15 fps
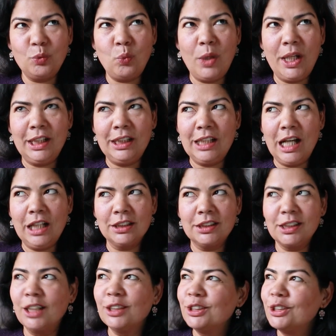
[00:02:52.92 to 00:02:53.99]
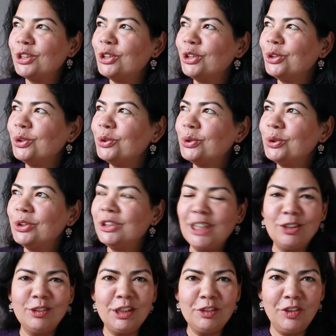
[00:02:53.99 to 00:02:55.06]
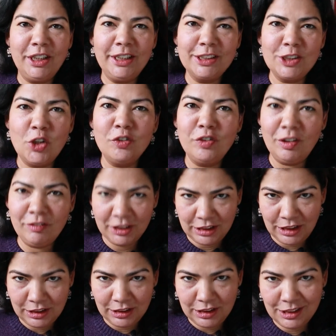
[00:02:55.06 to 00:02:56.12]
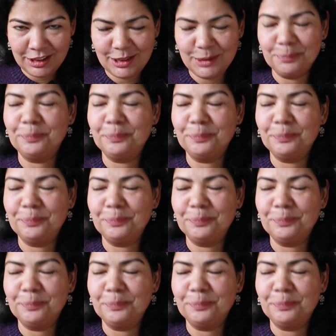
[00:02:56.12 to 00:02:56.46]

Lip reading: when I started to generate feelings of loving kindness